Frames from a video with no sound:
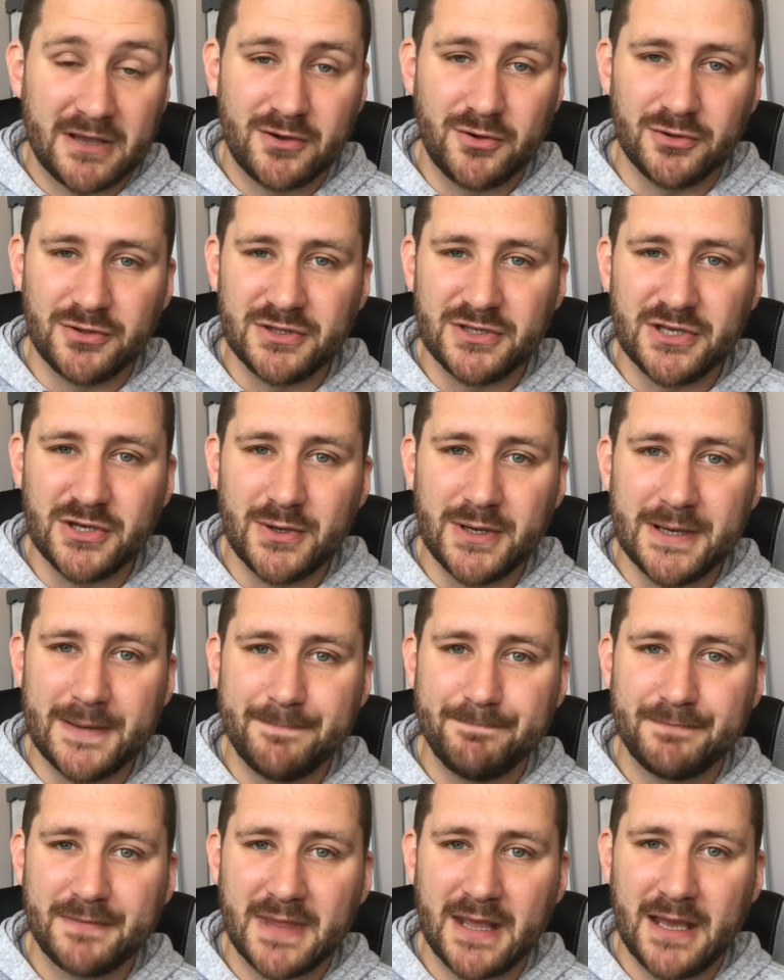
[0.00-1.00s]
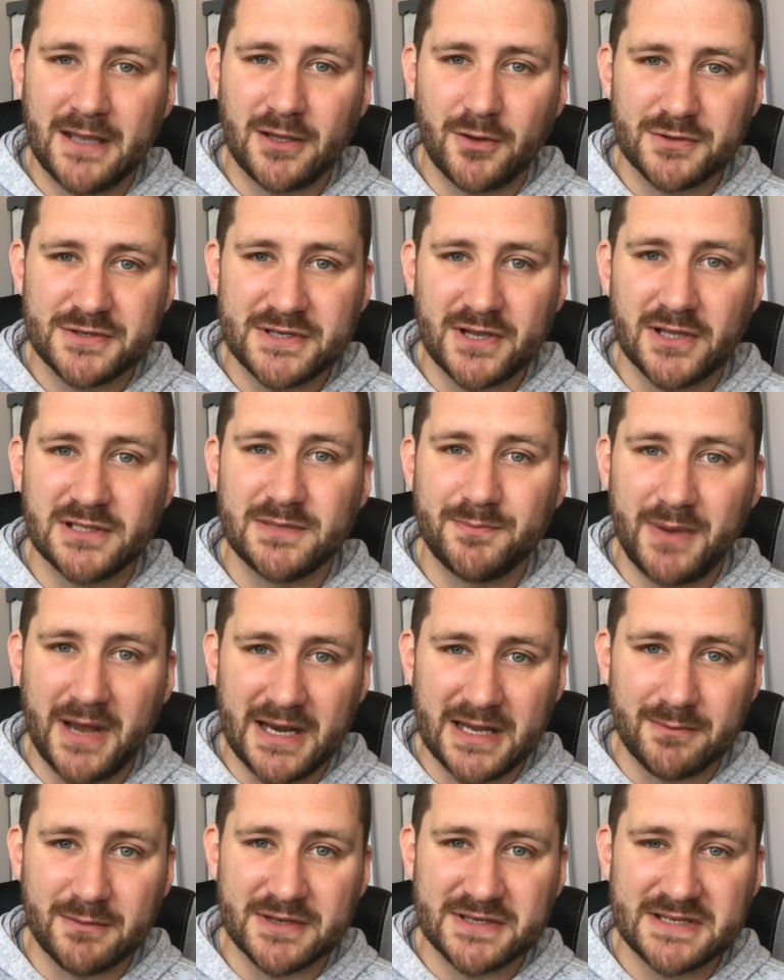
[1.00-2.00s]
Couldn't do it and I was starting to
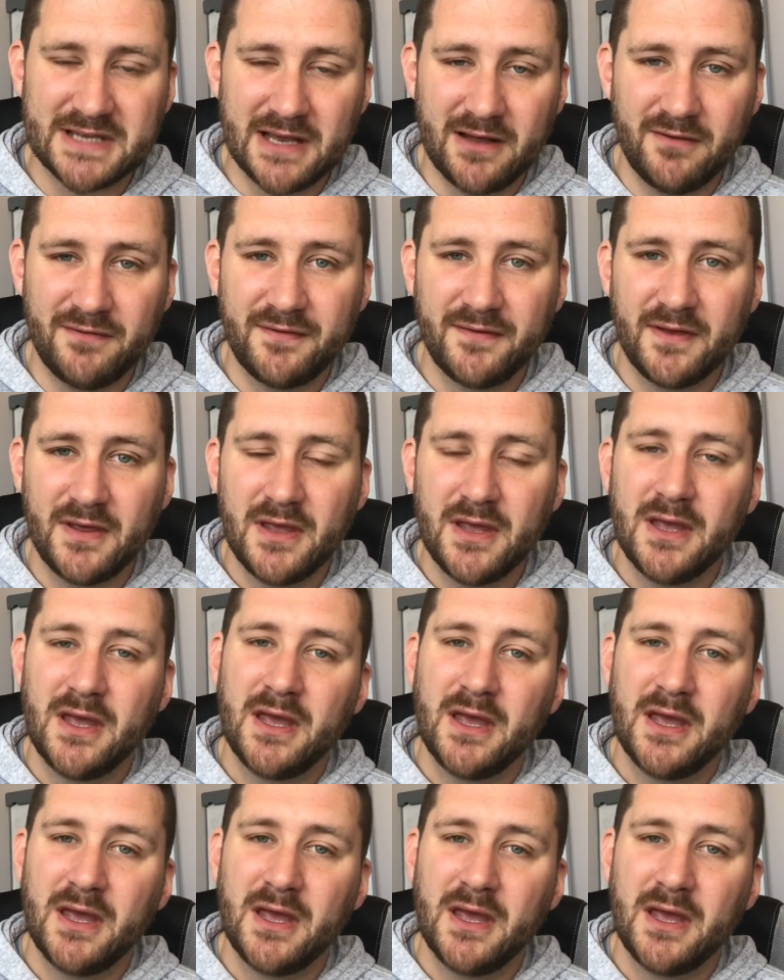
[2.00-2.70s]
panic myself.